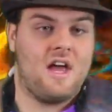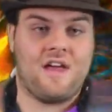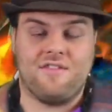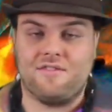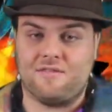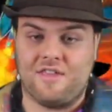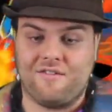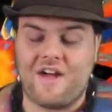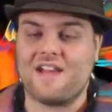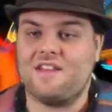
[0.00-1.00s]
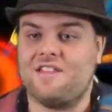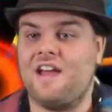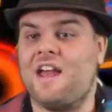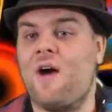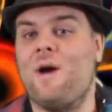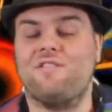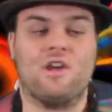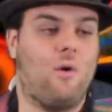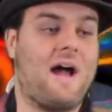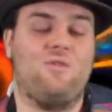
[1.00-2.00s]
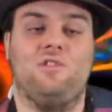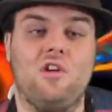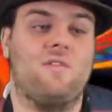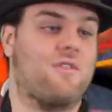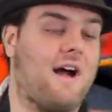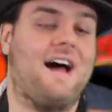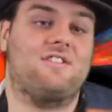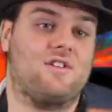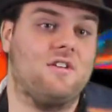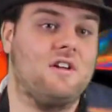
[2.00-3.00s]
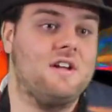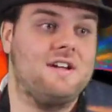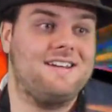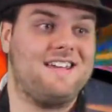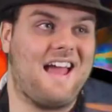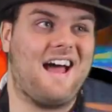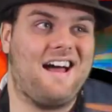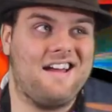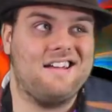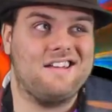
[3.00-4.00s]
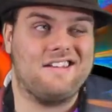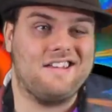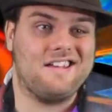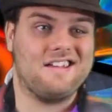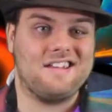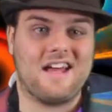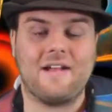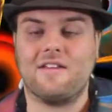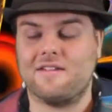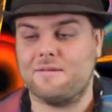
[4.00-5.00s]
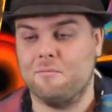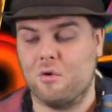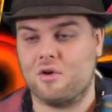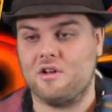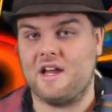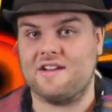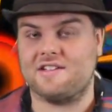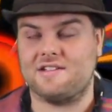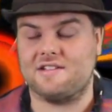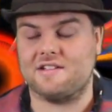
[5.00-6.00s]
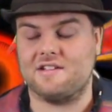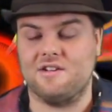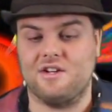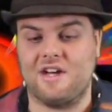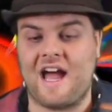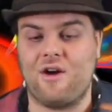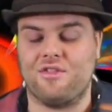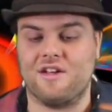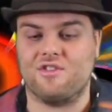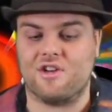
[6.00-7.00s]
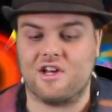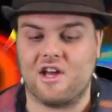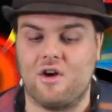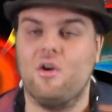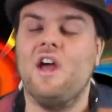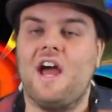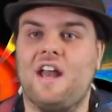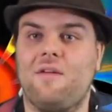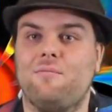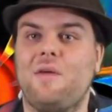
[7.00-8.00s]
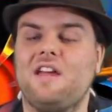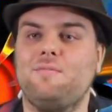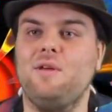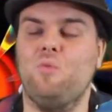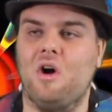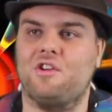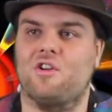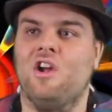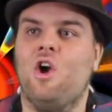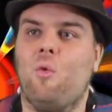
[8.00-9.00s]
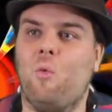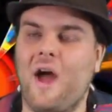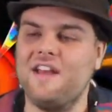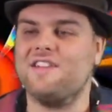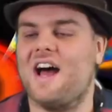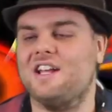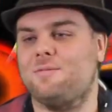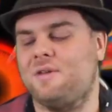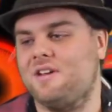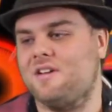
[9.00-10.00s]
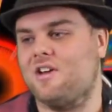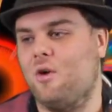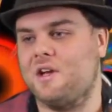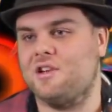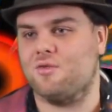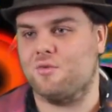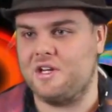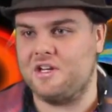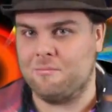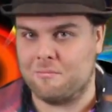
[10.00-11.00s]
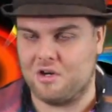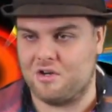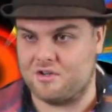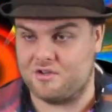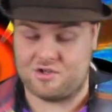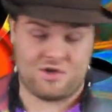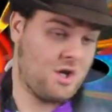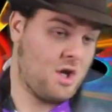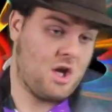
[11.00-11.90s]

And the fact that they now have to go out and look for Oscar, yeah, eh, that's more or less uh, how things are gonna go. And that makes me wonder when is Ozpin going to reemerge?